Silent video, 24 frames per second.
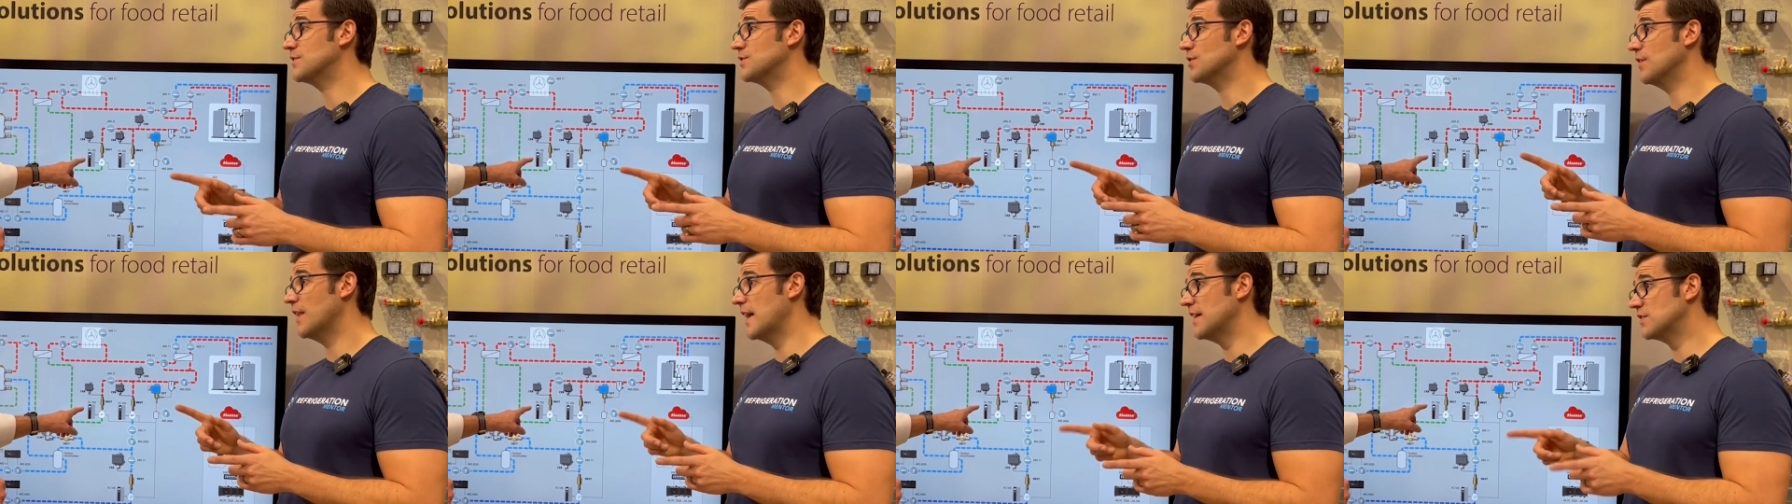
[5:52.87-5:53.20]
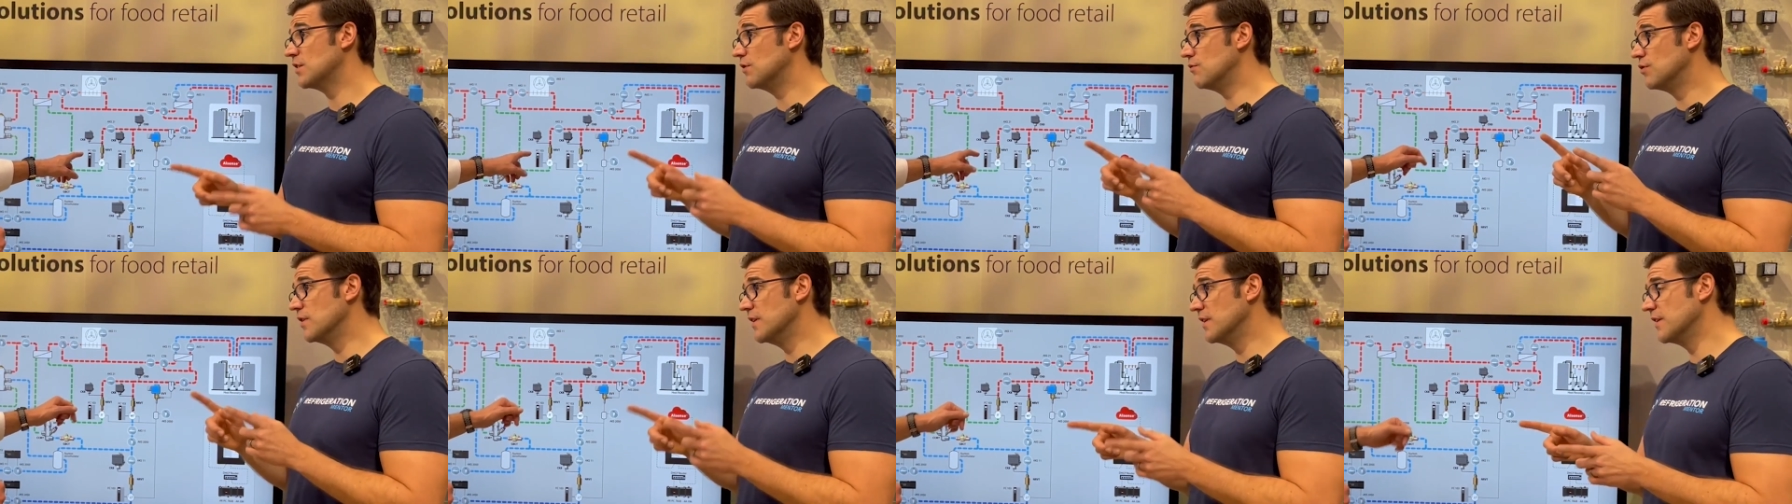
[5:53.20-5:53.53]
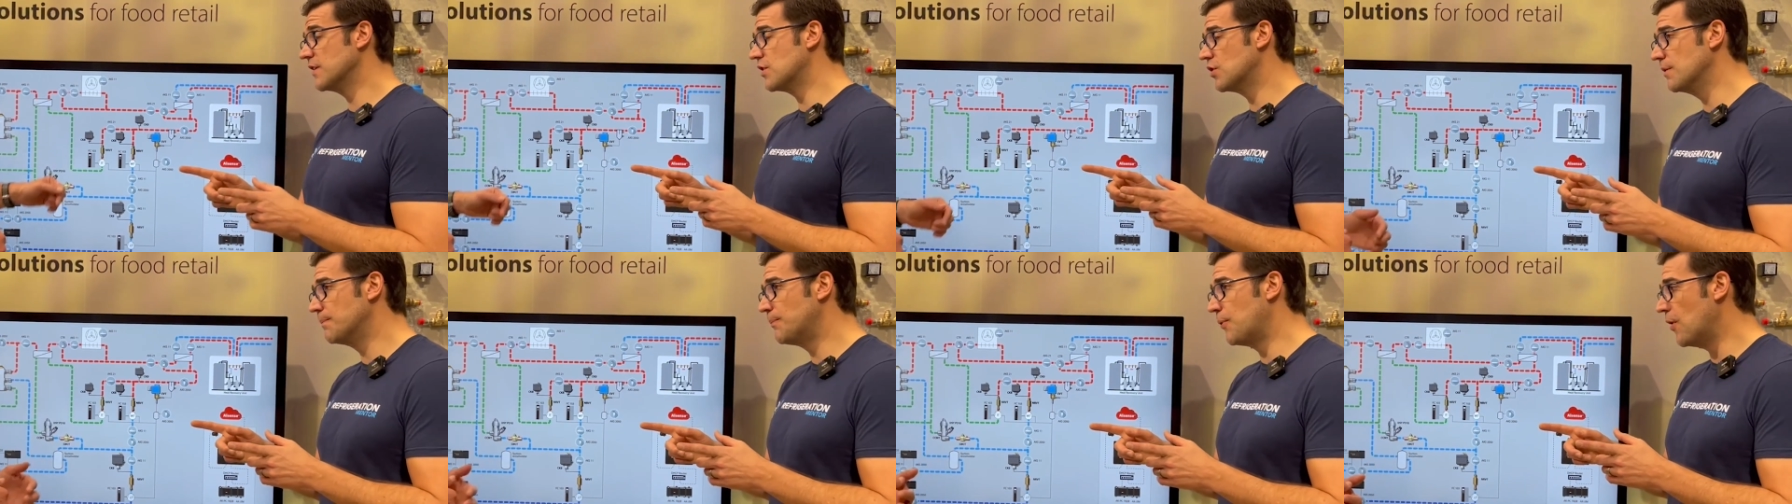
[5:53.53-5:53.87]
so that's a
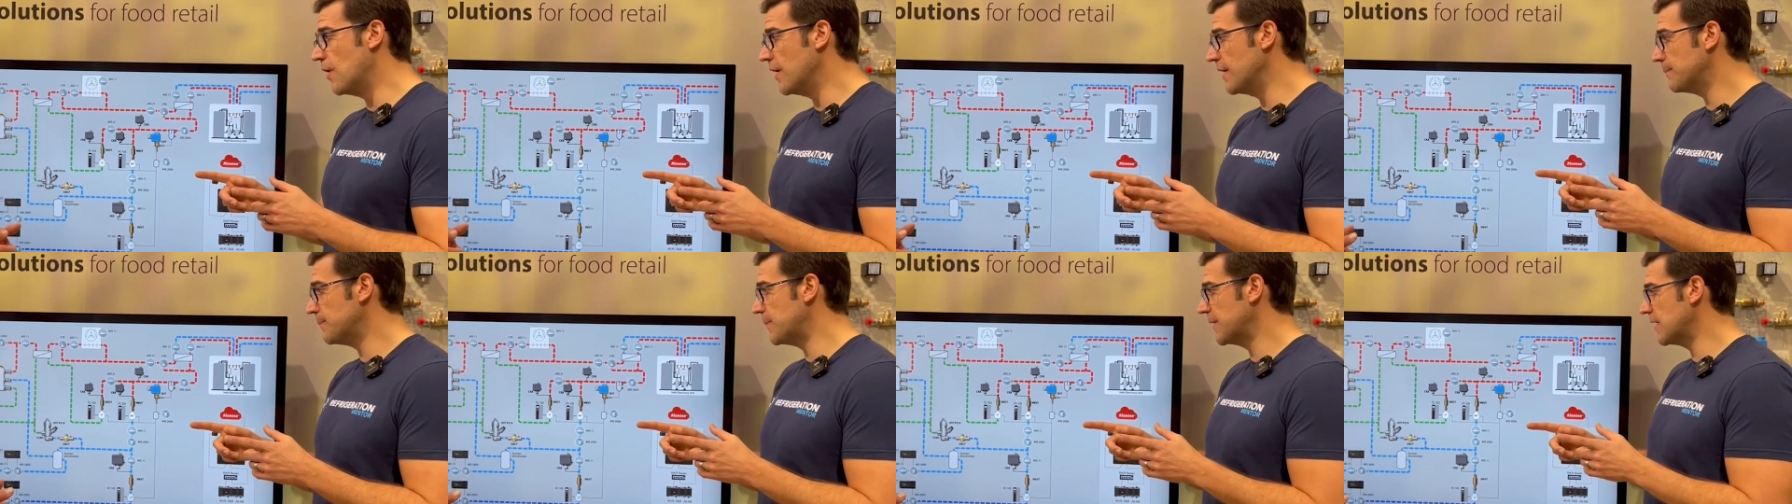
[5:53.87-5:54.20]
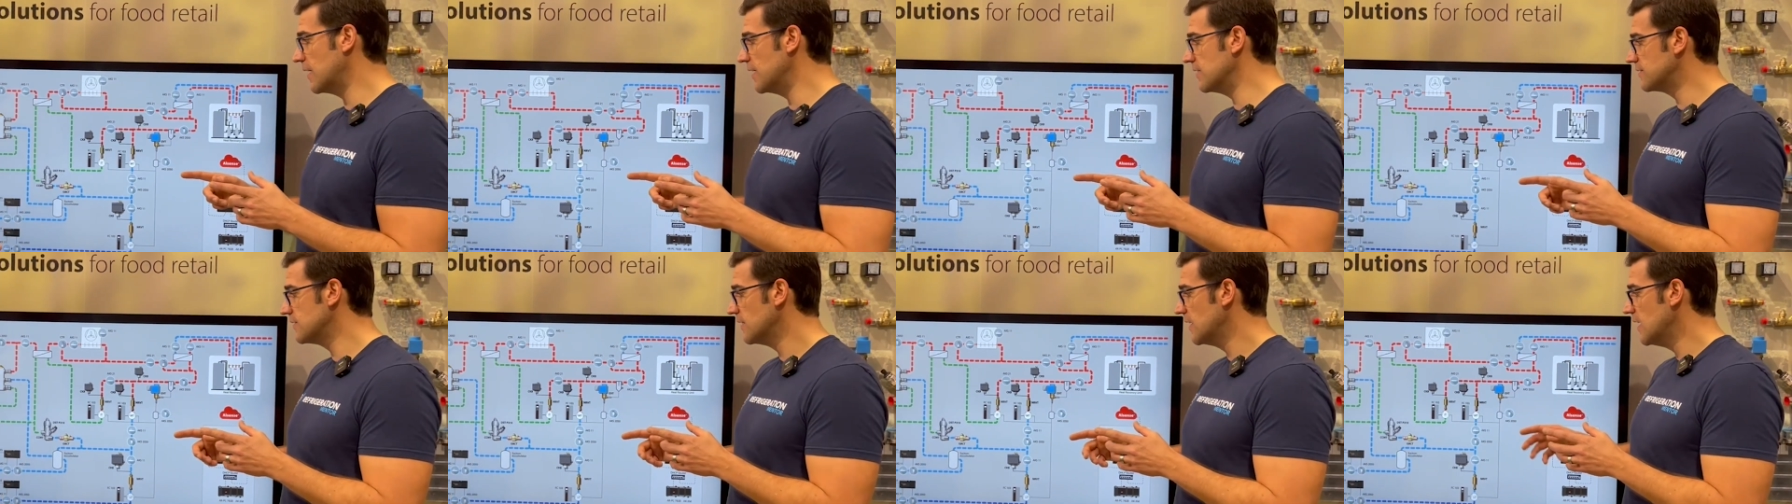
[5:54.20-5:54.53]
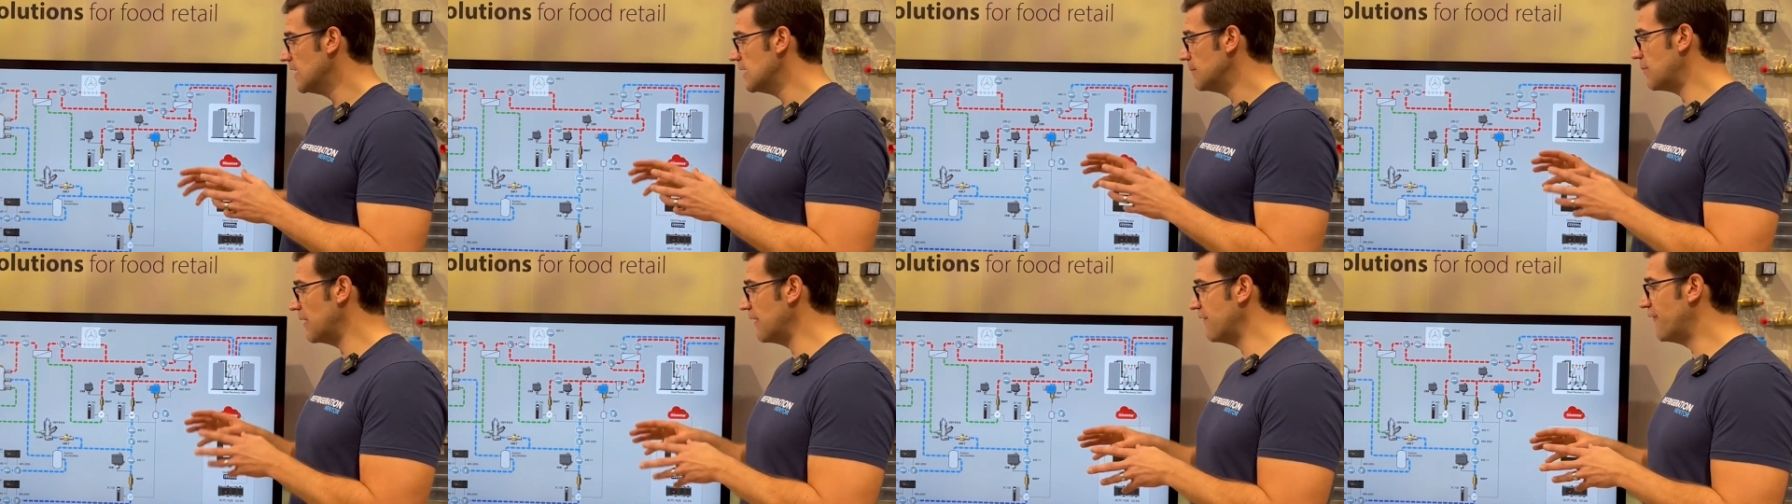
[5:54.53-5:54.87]
really good point because
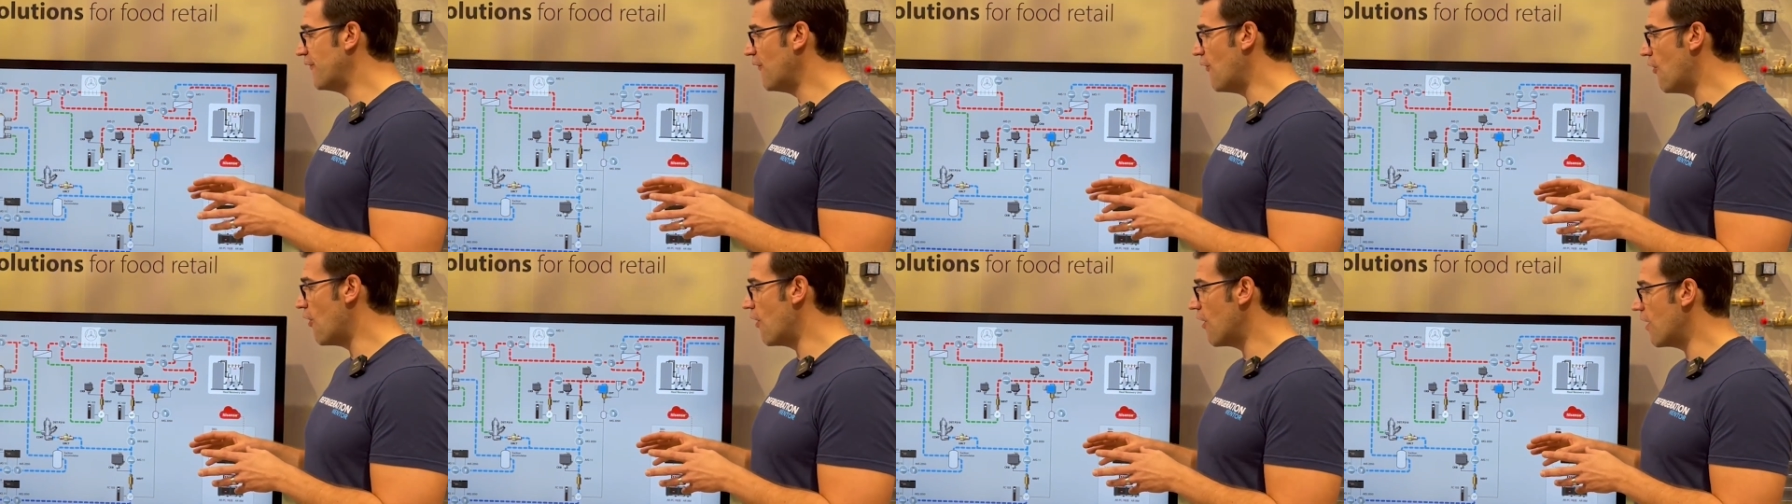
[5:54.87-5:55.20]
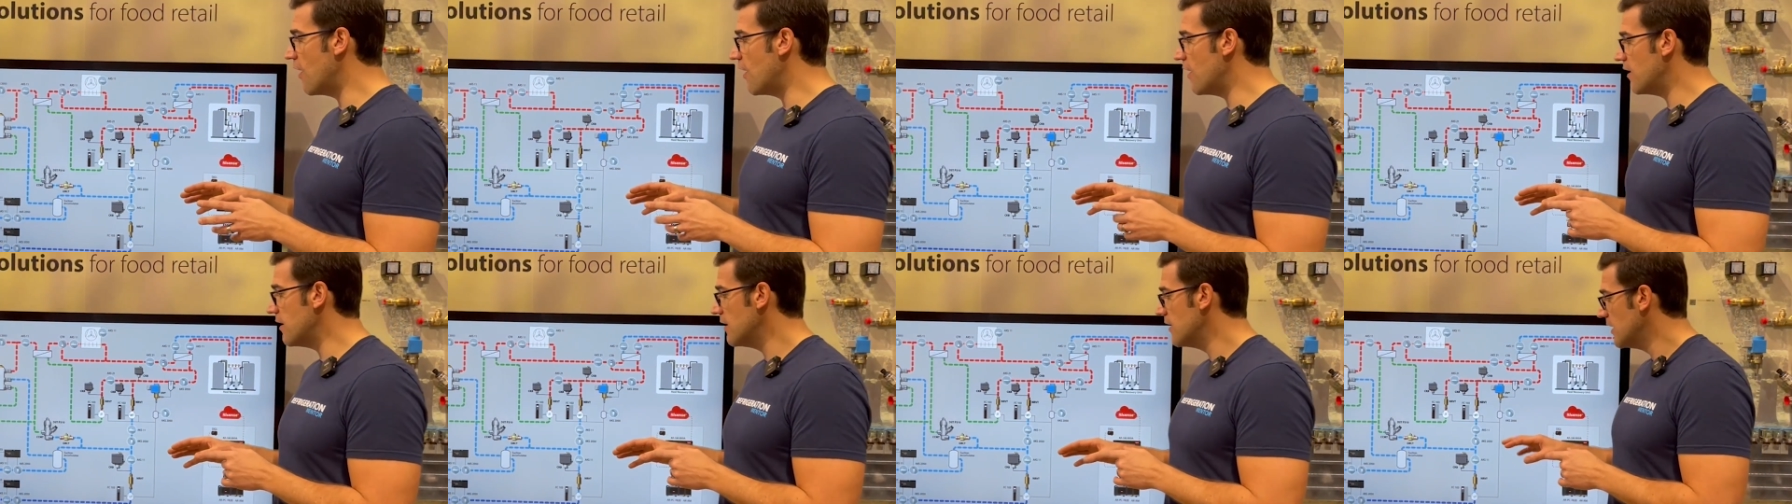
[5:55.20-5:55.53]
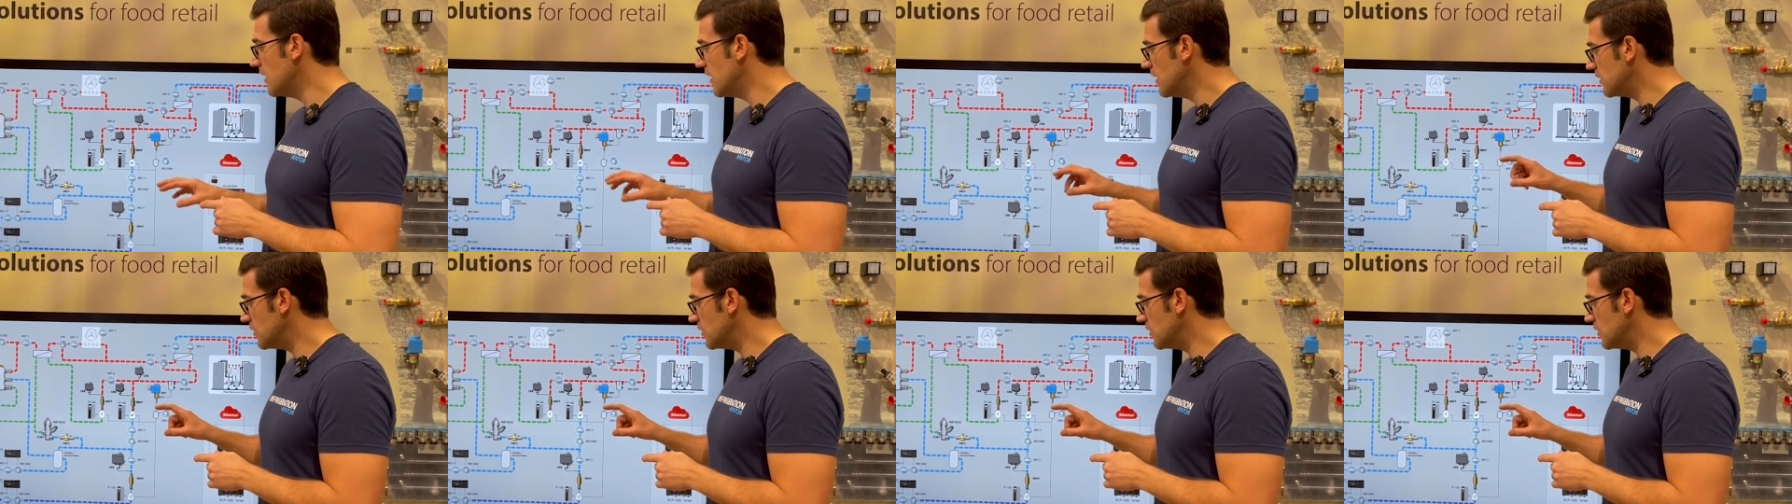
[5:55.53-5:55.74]
before